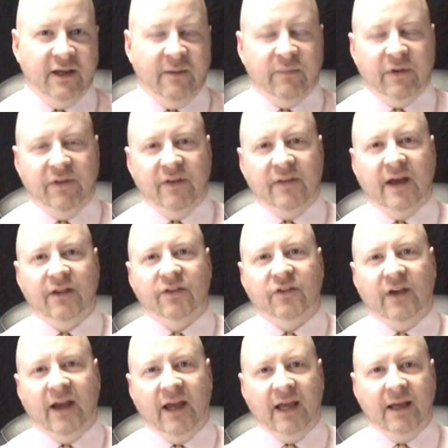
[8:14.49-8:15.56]
But then that
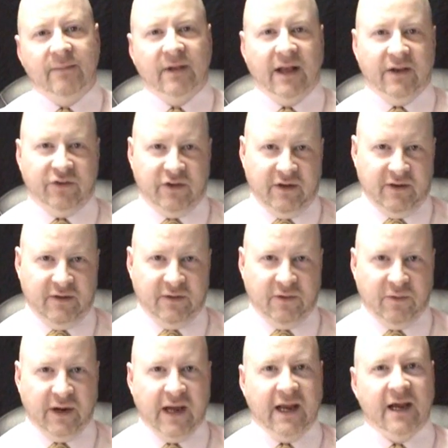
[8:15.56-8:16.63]
same lesson,
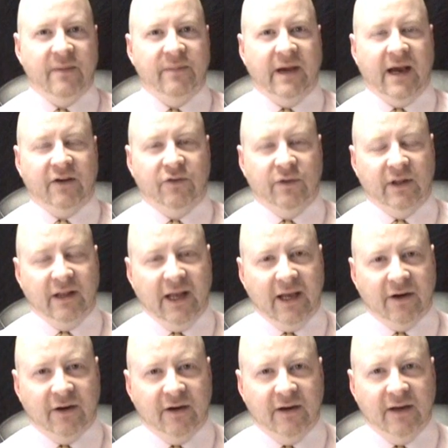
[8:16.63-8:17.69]
when I come back to it
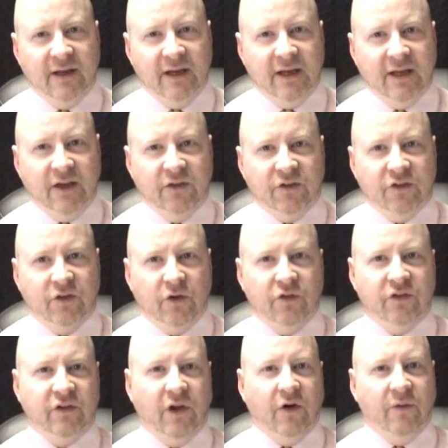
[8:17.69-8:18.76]
later, is so
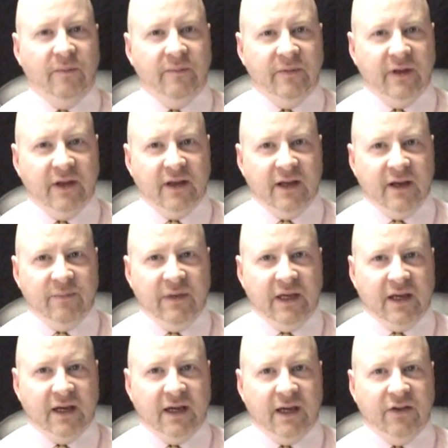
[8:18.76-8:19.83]
slow,
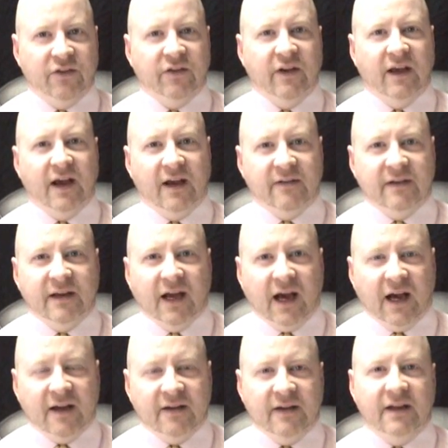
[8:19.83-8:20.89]
because
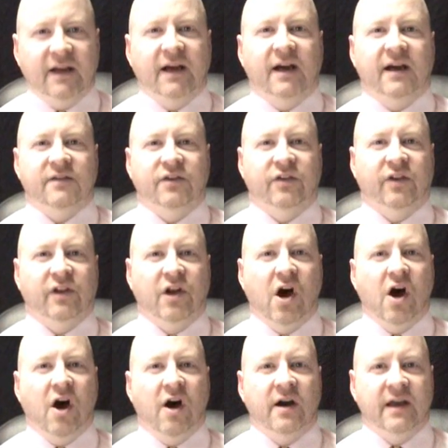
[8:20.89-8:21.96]
there's a
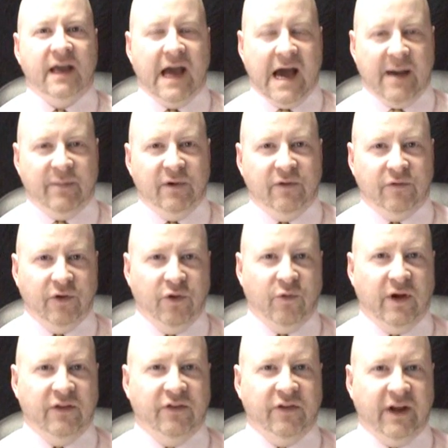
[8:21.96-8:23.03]
long gap for the
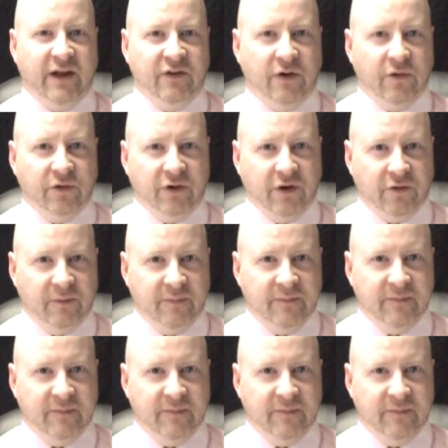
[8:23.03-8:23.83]
ones that I don't know.